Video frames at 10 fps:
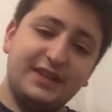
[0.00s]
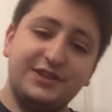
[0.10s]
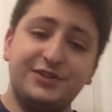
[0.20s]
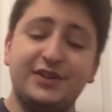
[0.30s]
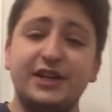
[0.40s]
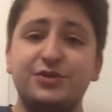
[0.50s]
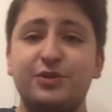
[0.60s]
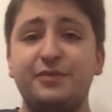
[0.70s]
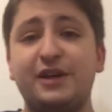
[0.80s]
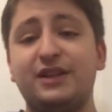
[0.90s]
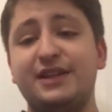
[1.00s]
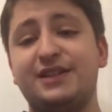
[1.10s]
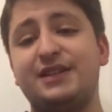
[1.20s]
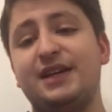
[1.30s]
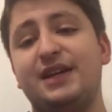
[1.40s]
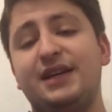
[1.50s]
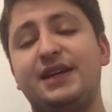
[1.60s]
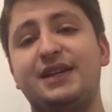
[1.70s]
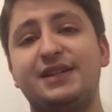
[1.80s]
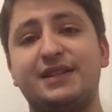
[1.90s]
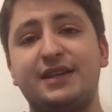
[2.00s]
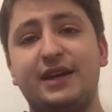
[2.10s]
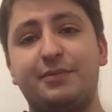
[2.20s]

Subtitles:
So the next one in my list is